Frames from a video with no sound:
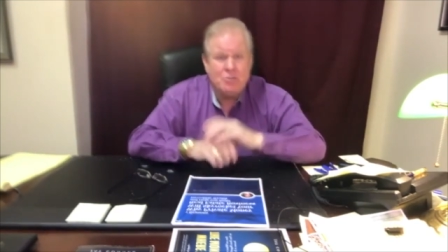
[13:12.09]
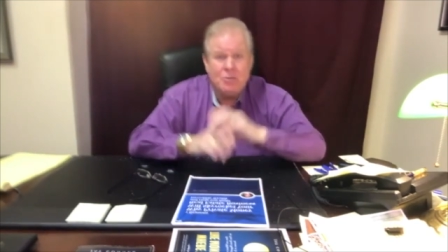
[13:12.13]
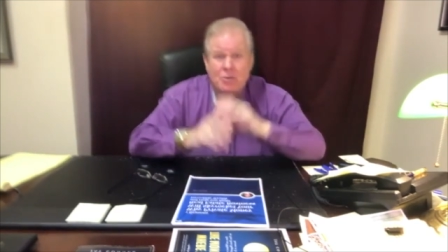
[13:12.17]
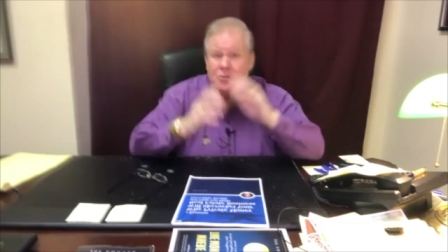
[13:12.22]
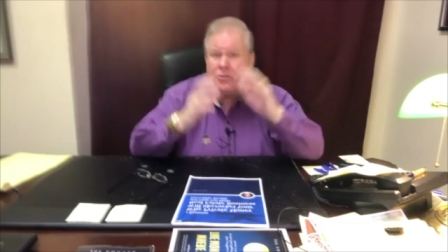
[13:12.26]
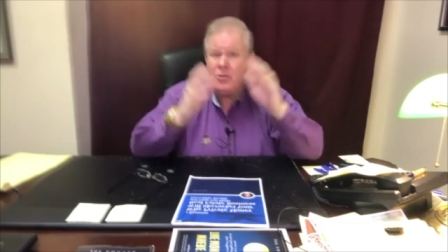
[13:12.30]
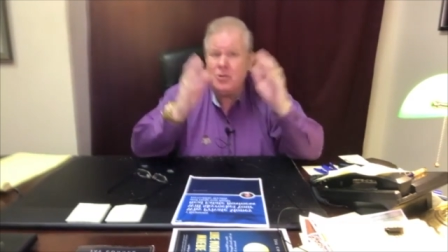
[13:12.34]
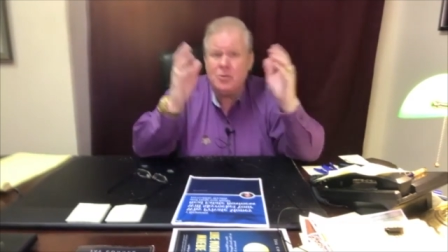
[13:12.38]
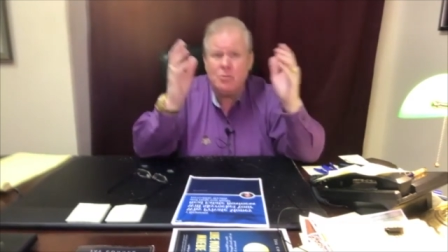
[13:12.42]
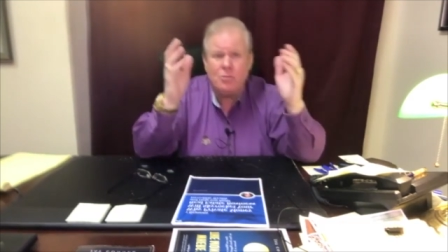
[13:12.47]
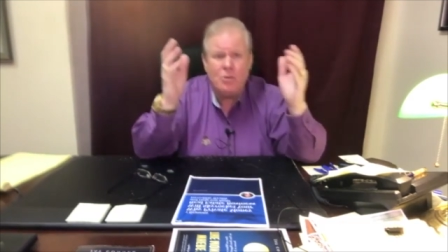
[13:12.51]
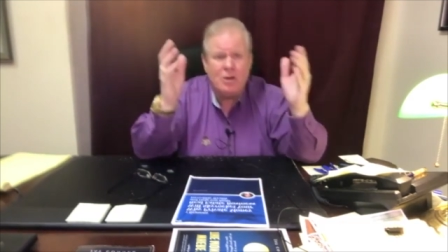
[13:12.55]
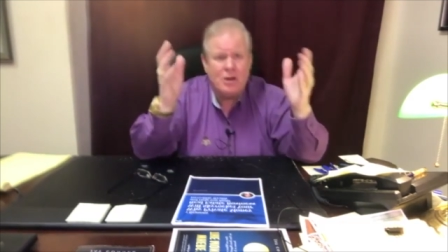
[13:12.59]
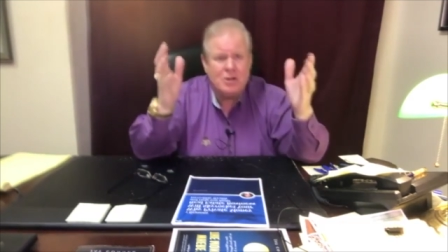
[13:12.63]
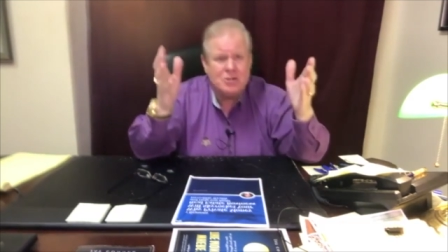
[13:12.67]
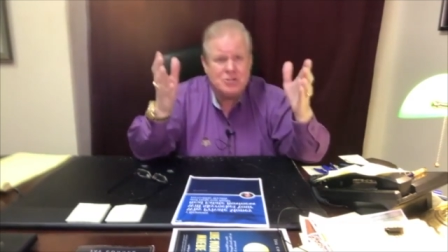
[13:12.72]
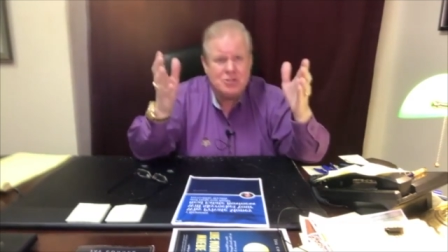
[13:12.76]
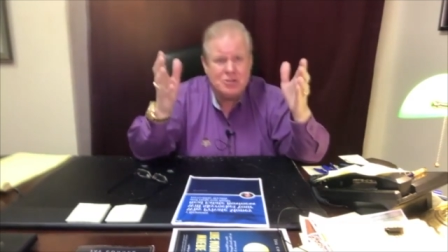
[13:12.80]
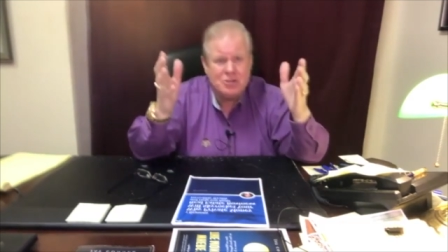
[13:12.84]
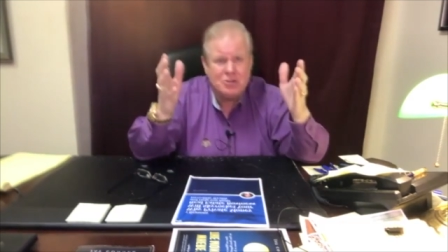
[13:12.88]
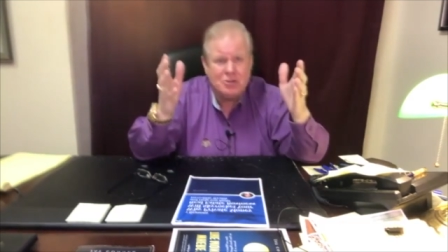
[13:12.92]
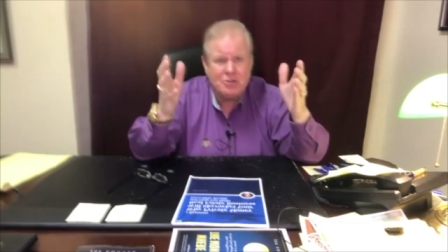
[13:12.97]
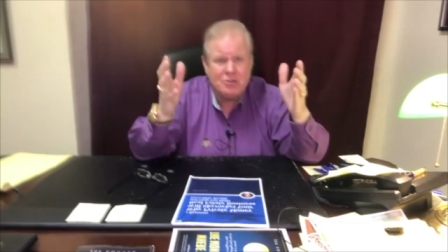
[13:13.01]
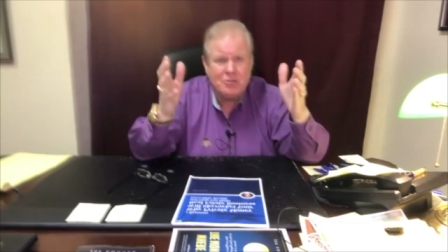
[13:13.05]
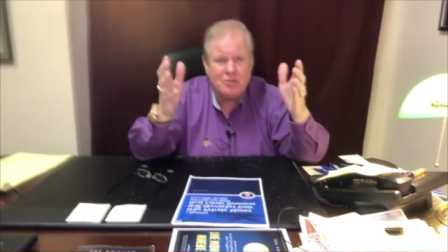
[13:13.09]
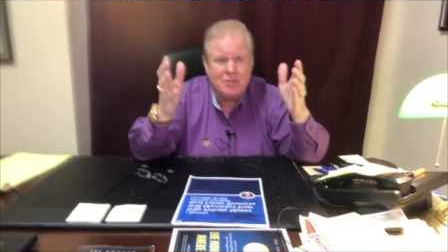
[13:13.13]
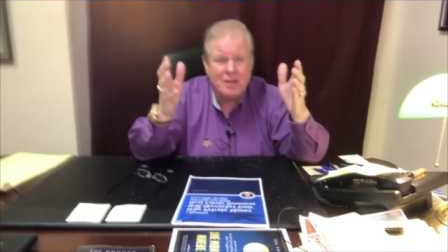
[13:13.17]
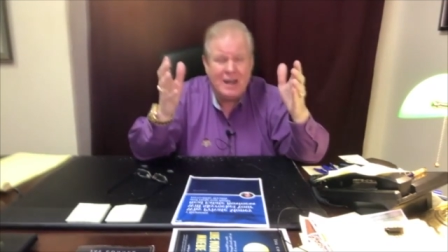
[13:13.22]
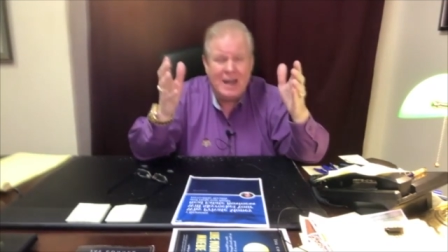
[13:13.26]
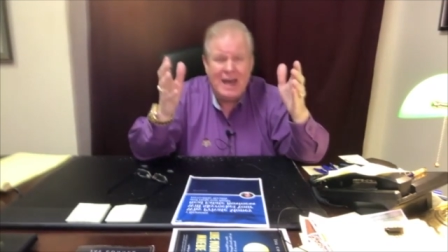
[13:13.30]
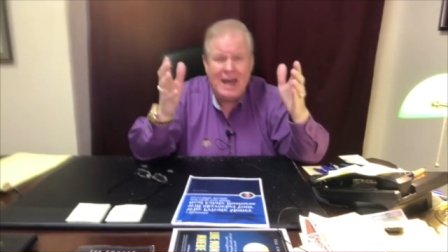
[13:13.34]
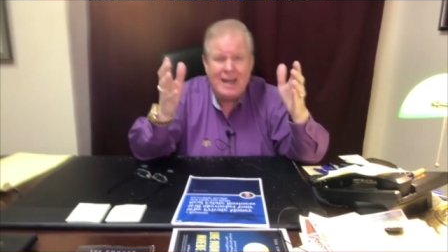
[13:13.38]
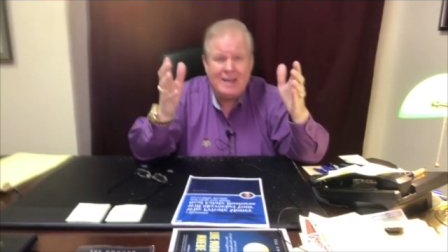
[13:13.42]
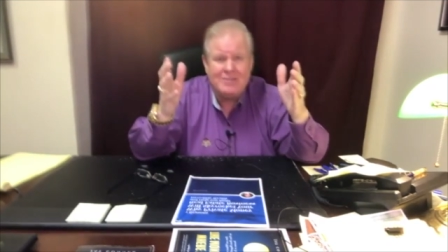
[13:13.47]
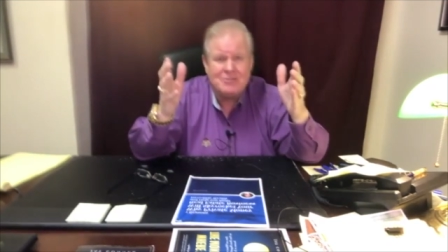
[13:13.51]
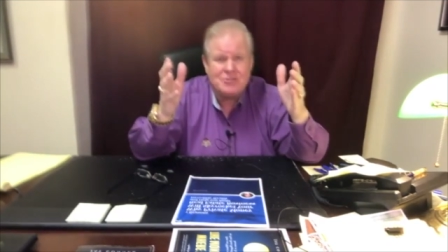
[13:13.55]
whether you're watching on the
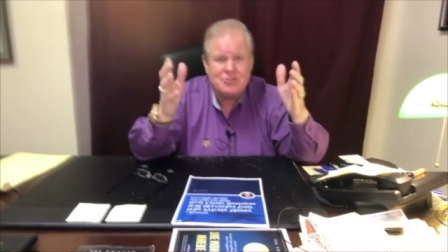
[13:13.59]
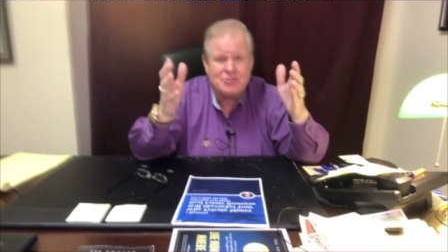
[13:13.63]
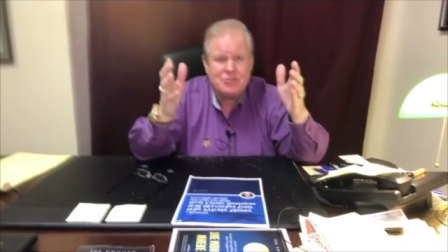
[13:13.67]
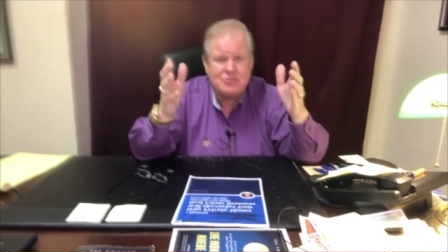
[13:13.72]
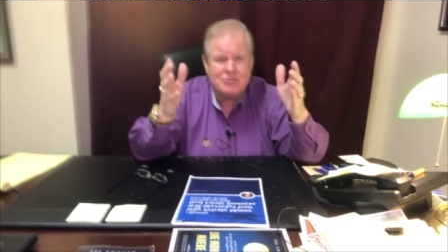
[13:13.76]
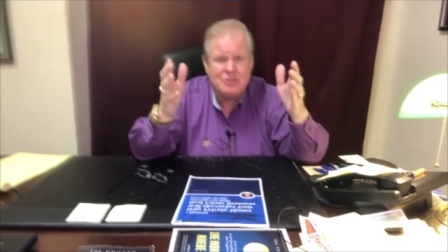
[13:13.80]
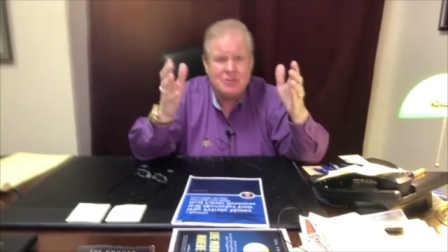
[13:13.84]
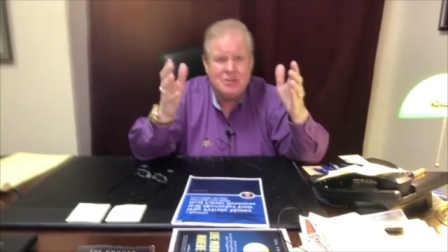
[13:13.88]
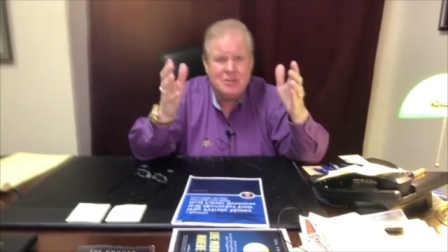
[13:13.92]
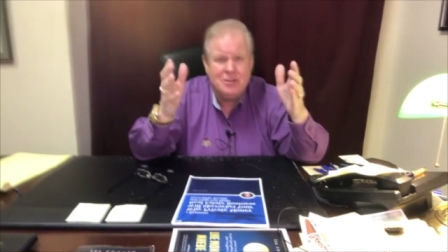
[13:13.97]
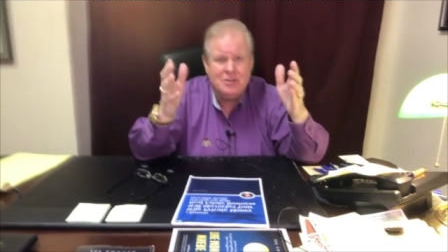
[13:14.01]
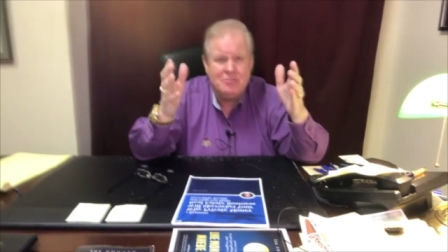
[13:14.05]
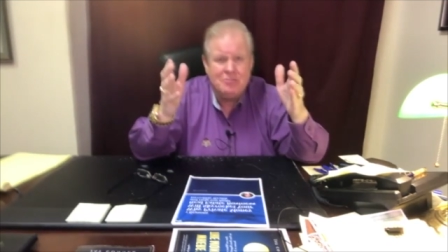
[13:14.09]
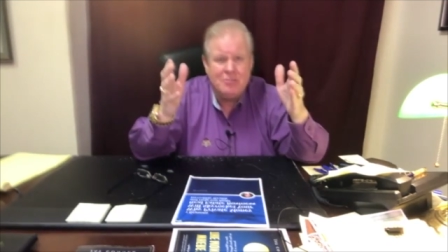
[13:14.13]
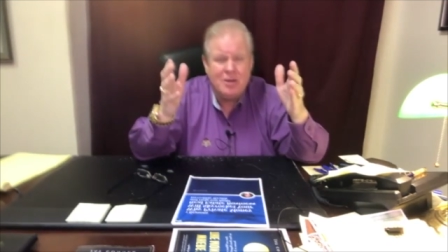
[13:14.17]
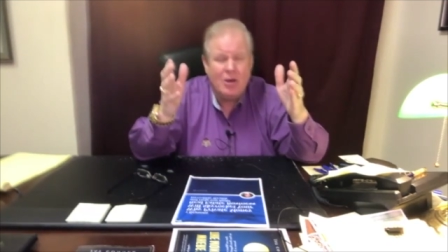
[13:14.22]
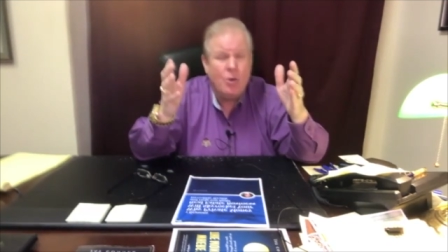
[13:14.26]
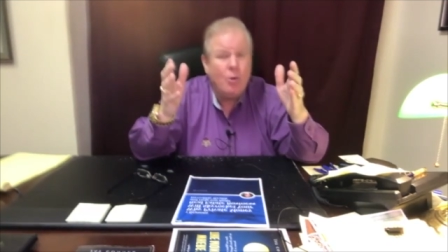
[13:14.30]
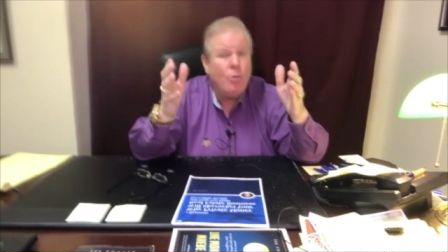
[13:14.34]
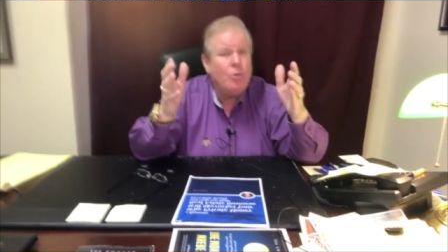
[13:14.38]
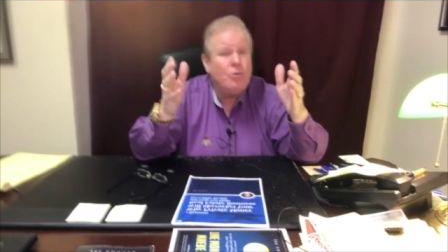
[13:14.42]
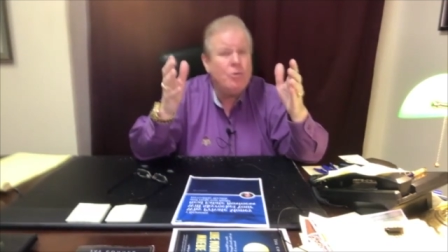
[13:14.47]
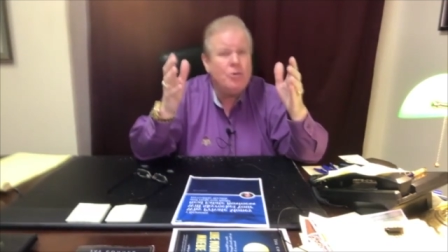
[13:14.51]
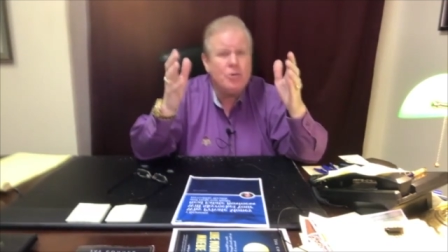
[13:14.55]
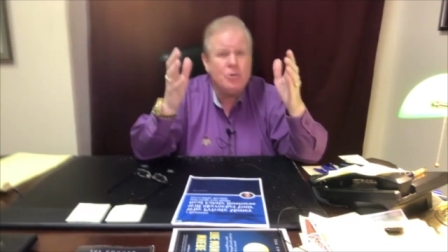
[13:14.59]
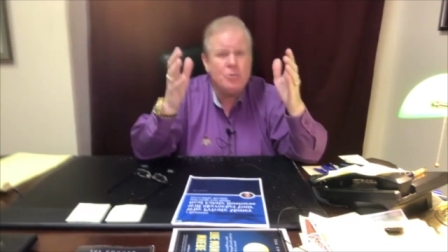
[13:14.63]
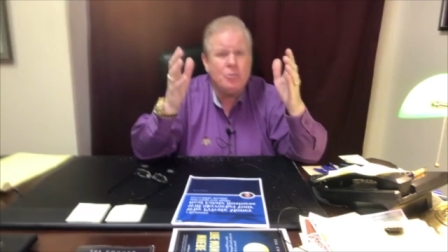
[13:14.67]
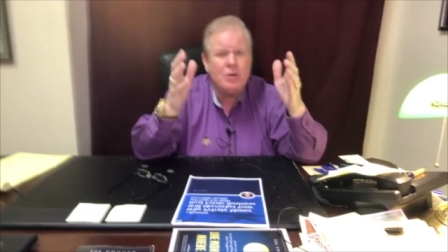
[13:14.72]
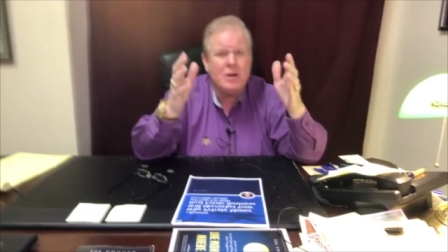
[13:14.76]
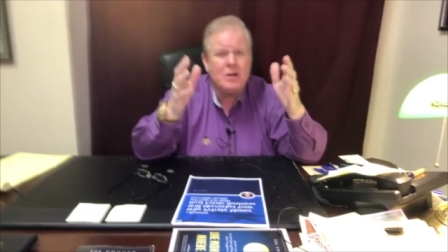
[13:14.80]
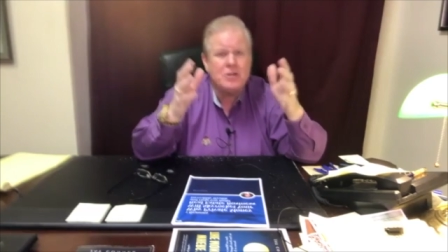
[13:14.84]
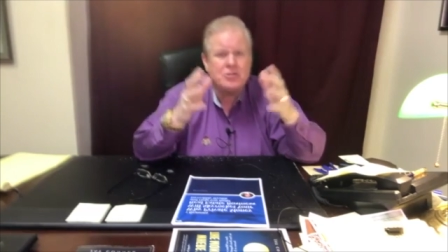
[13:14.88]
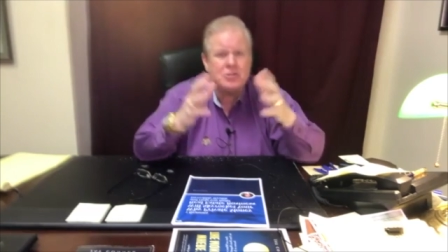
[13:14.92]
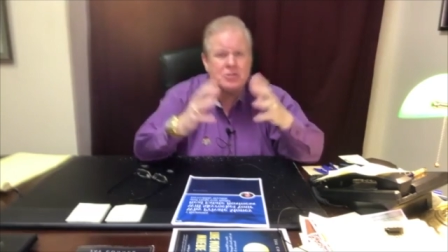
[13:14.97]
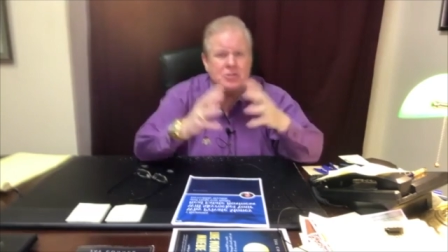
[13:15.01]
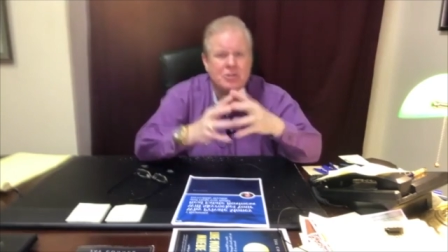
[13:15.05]
live stream or you're
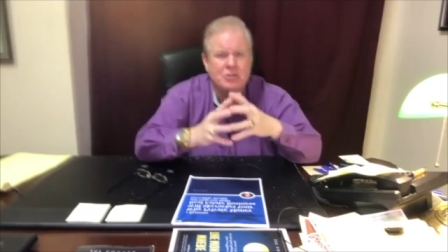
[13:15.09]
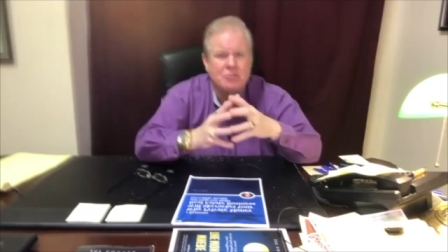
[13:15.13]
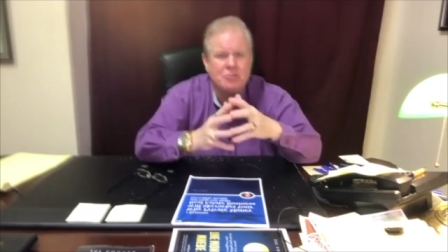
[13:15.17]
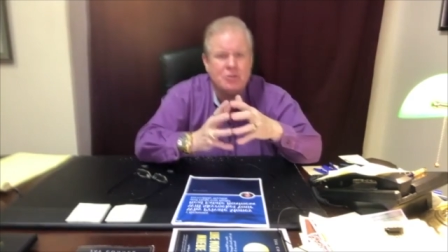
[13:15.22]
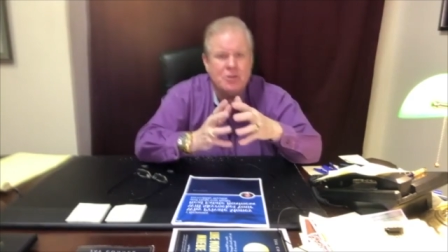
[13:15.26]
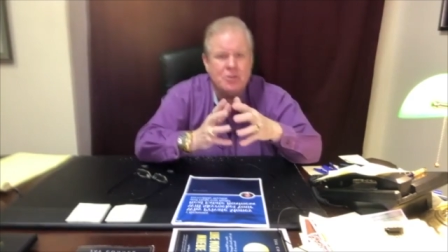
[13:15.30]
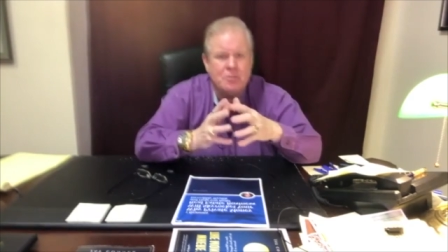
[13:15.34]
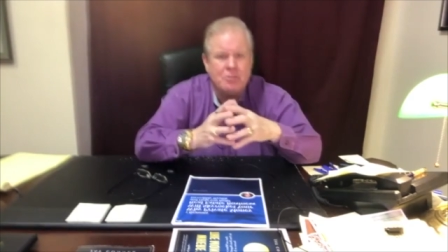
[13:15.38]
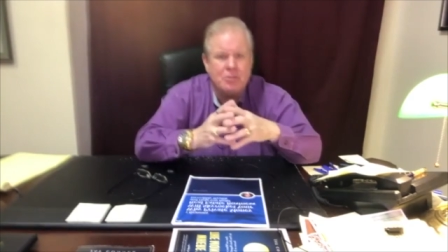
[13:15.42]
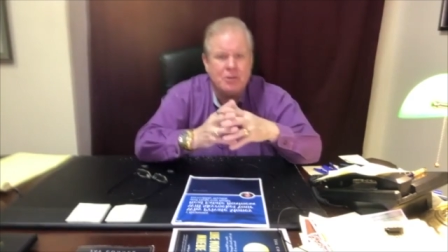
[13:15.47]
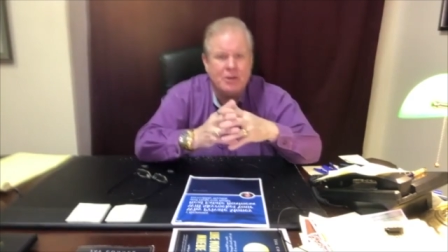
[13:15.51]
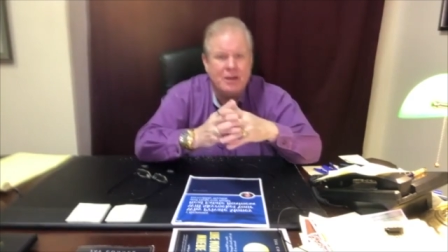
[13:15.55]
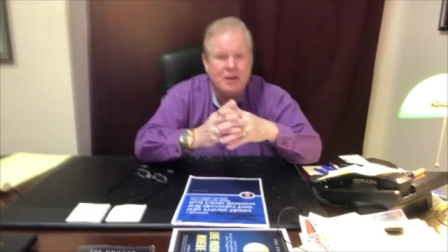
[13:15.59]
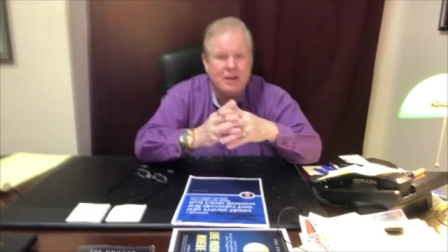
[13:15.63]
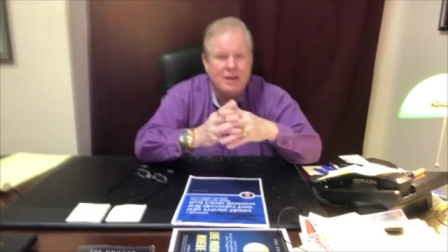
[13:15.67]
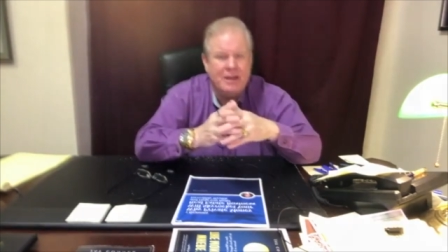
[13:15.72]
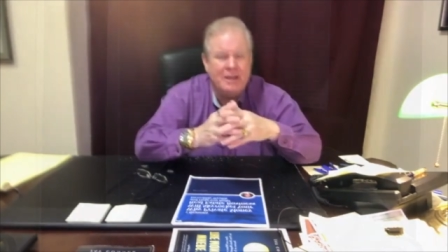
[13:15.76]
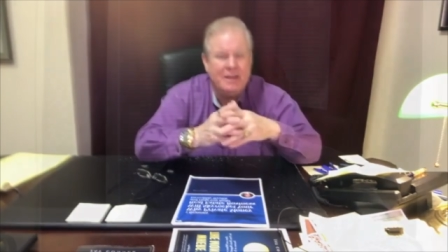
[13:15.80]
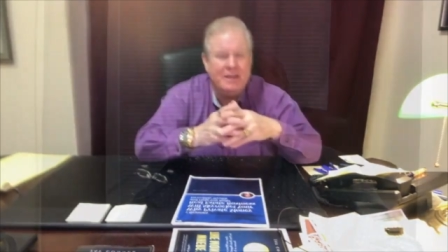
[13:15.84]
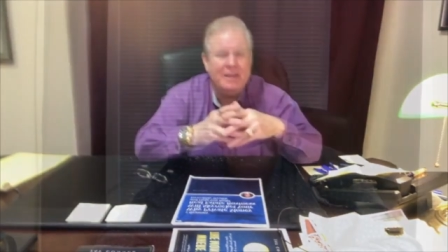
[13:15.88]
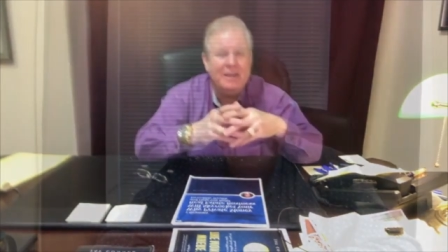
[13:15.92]
watching the replay.